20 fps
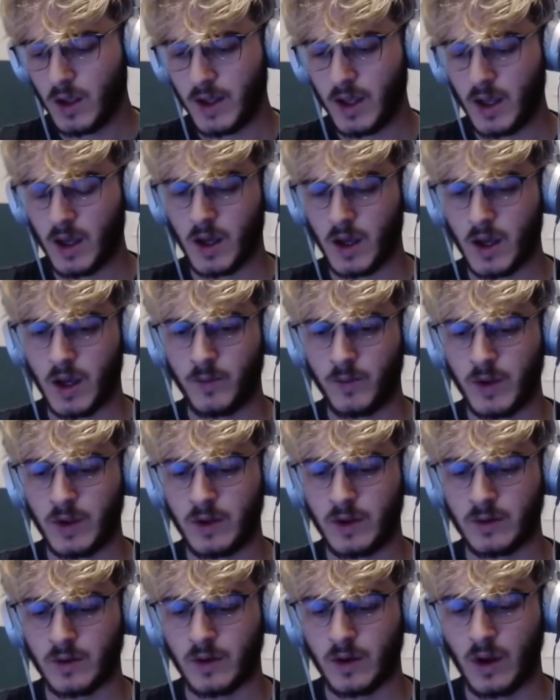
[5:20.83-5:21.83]
Yeah, I
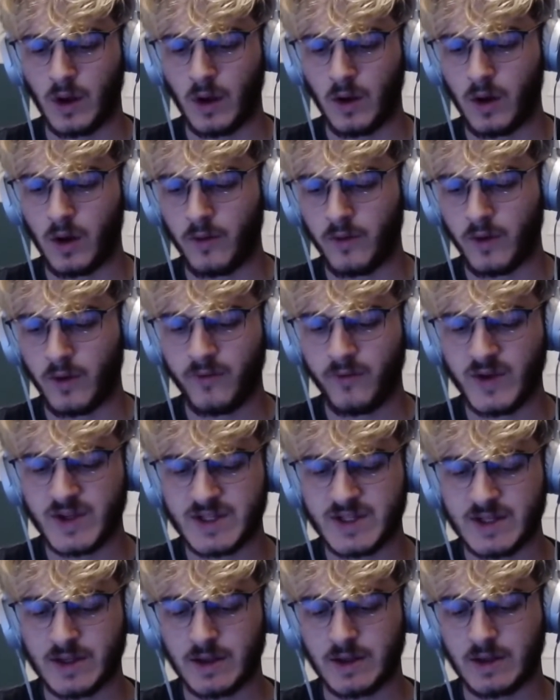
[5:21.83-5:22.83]
mean,
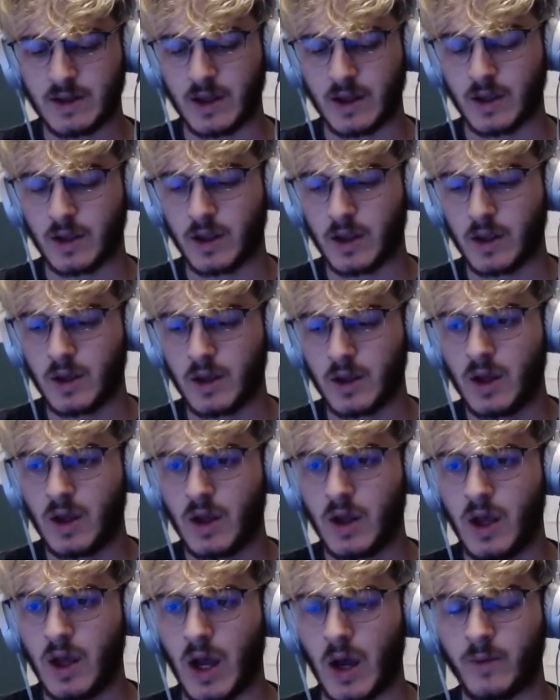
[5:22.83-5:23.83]
obviously, like
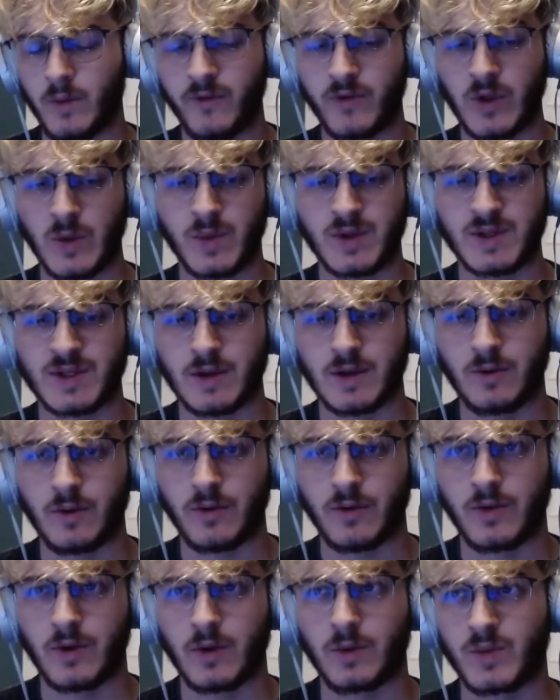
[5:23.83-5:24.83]
I'm of
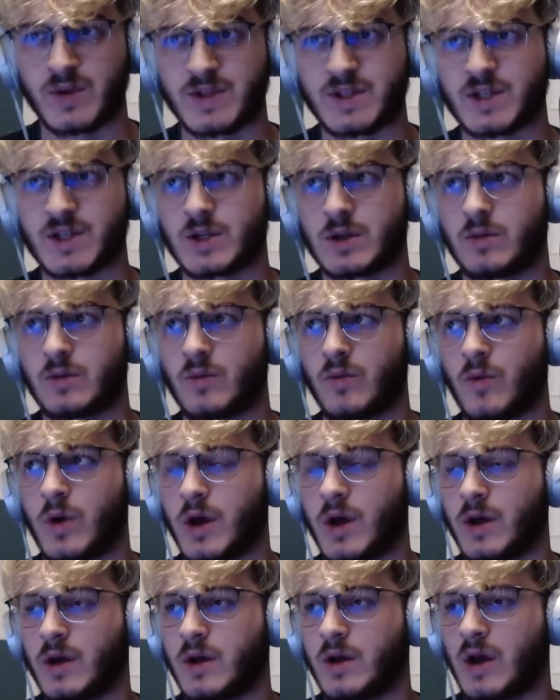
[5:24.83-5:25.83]
the position
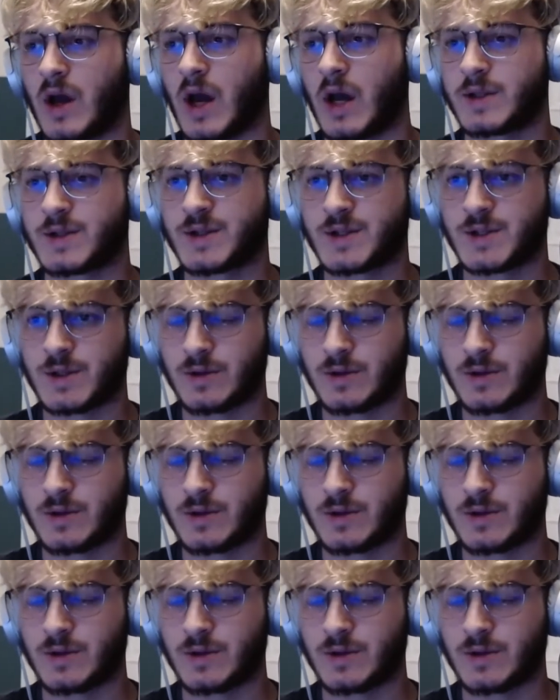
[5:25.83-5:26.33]
where I'd